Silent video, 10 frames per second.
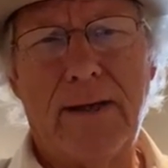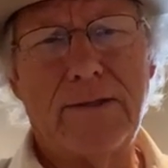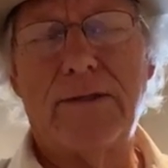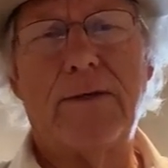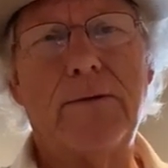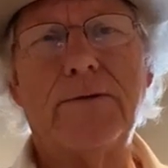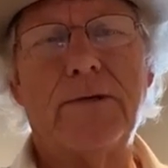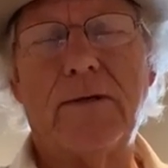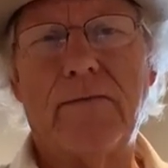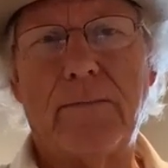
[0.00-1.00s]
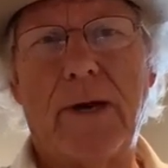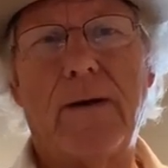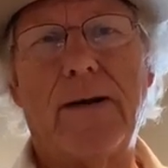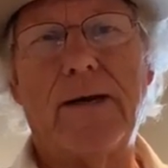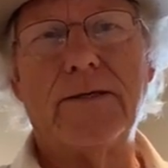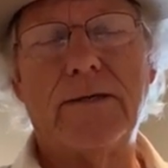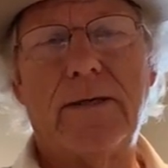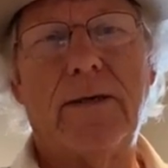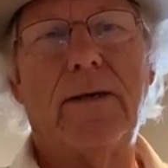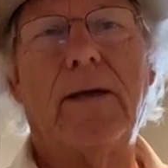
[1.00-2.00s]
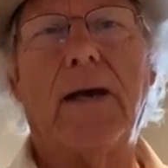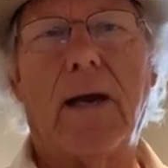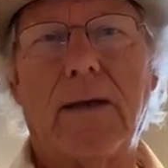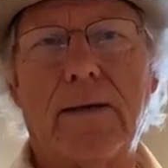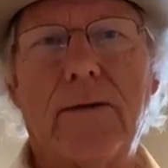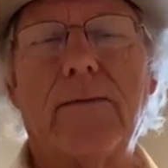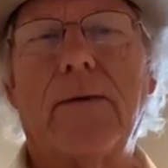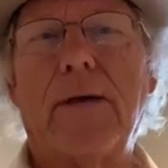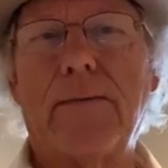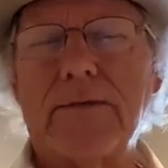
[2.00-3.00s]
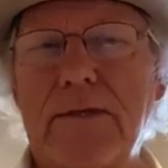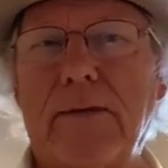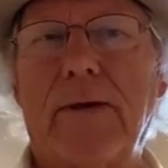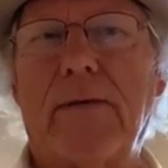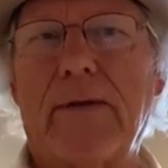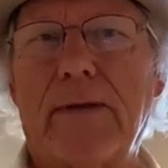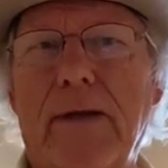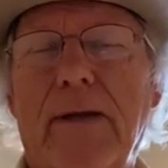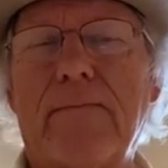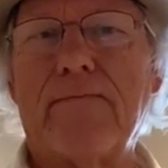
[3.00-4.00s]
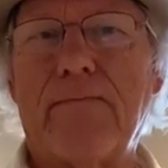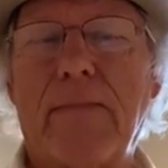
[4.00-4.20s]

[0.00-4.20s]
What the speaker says: institution of marriage. God knew what he was doing with that.